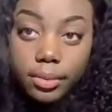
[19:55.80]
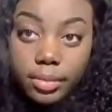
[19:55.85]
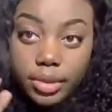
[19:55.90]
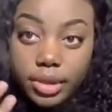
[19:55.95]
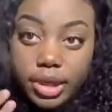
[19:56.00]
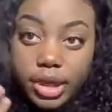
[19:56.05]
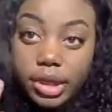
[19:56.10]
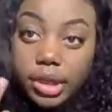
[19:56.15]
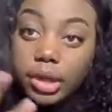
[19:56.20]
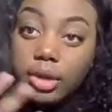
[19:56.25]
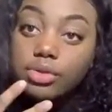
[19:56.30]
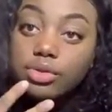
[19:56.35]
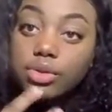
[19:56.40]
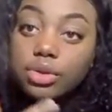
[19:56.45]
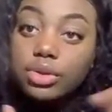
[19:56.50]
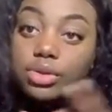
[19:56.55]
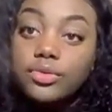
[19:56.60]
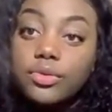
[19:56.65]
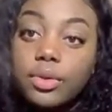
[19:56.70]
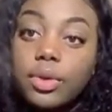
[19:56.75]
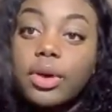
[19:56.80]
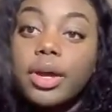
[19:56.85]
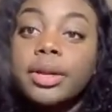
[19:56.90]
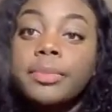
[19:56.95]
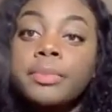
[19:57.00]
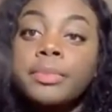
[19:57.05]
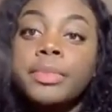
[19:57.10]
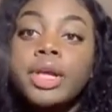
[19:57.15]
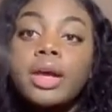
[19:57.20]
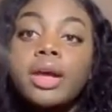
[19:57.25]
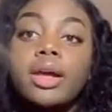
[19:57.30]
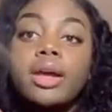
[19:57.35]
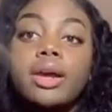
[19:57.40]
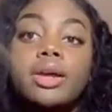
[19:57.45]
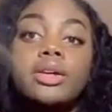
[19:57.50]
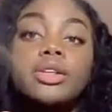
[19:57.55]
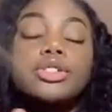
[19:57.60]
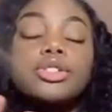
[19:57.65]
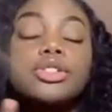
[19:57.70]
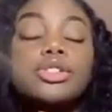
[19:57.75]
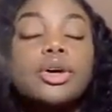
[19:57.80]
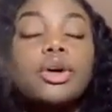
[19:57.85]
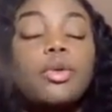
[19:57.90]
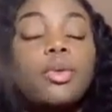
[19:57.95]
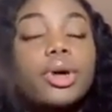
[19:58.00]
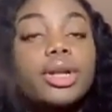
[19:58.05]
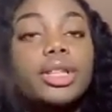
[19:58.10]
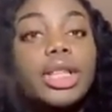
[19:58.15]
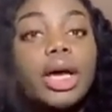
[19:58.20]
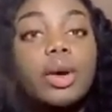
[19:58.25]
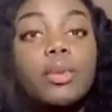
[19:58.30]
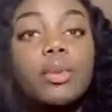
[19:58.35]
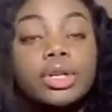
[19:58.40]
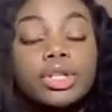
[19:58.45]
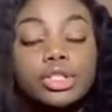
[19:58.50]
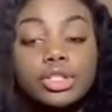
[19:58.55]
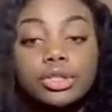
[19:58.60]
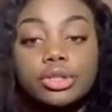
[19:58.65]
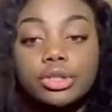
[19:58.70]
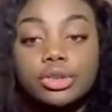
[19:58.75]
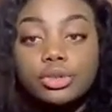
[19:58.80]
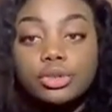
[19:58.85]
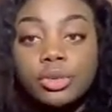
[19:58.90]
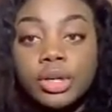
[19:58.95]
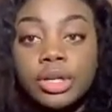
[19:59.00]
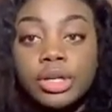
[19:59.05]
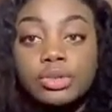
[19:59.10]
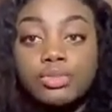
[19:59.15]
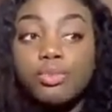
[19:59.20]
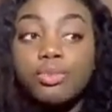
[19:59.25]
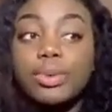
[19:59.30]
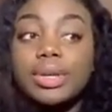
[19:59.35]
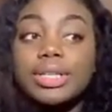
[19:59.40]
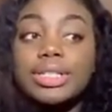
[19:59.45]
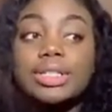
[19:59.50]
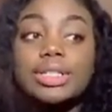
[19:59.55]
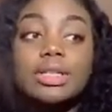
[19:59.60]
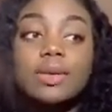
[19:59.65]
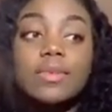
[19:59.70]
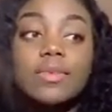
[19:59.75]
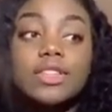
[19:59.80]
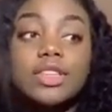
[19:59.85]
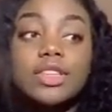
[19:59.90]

killing of George Floyd. So what they wanted to do was basically some of the